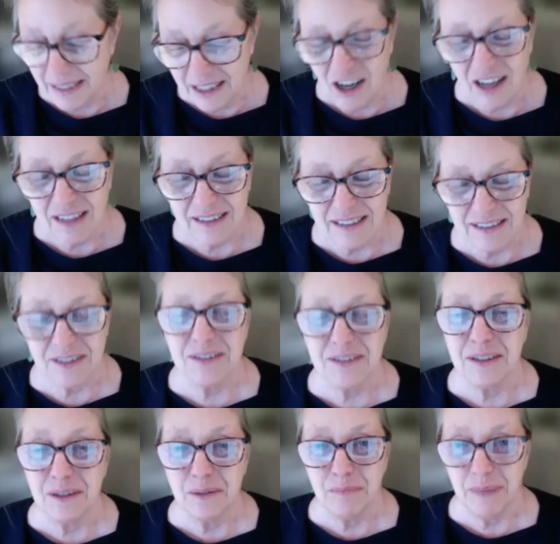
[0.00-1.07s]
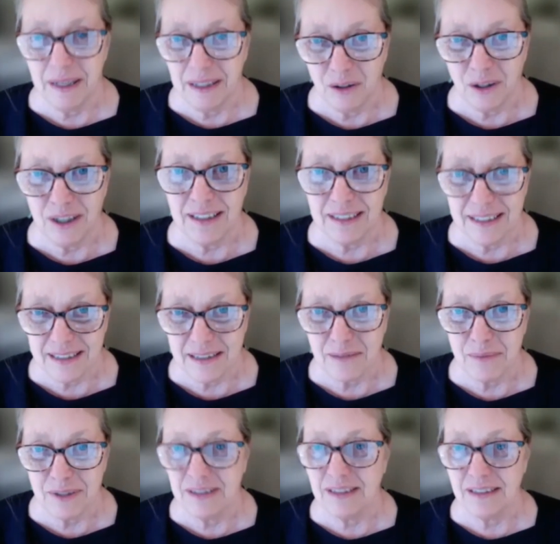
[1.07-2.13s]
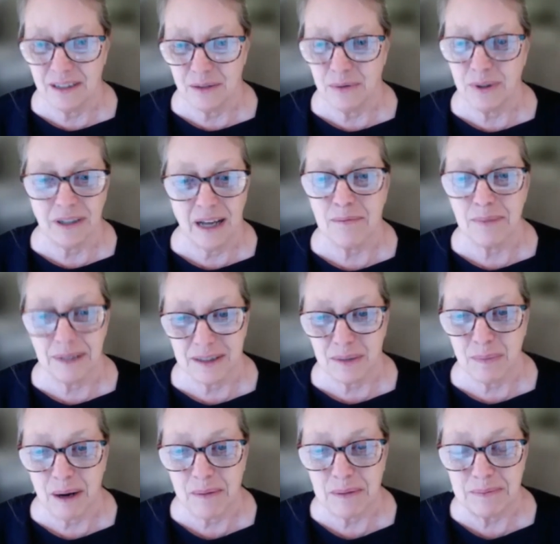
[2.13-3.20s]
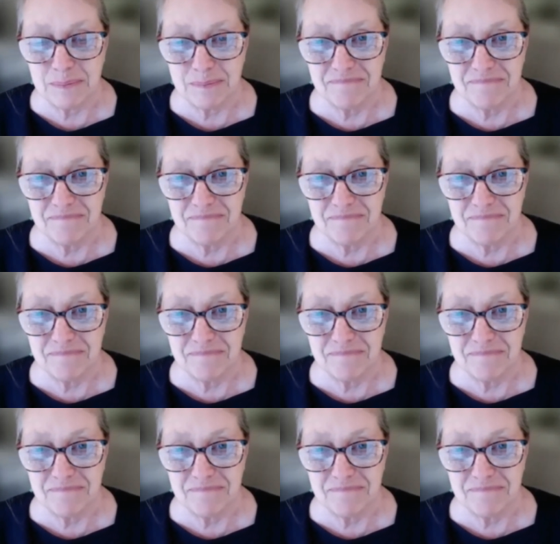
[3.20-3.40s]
causes, many organisms, and it's a real complex problem.